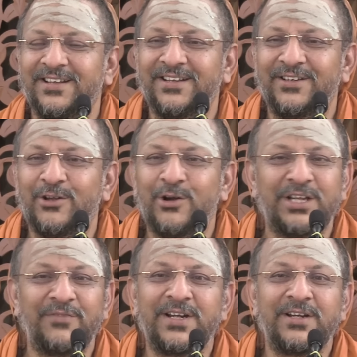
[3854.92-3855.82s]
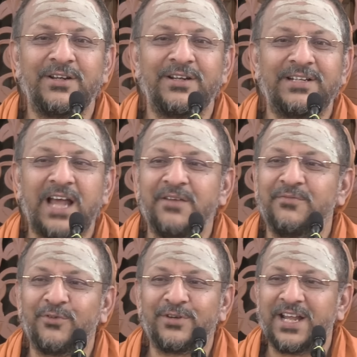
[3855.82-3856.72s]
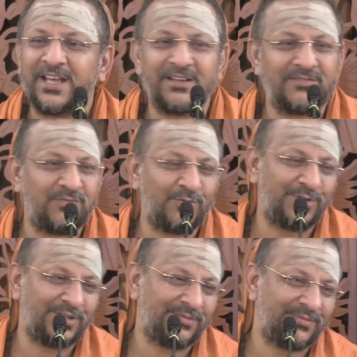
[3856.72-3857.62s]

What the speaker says: Not even time for taking food.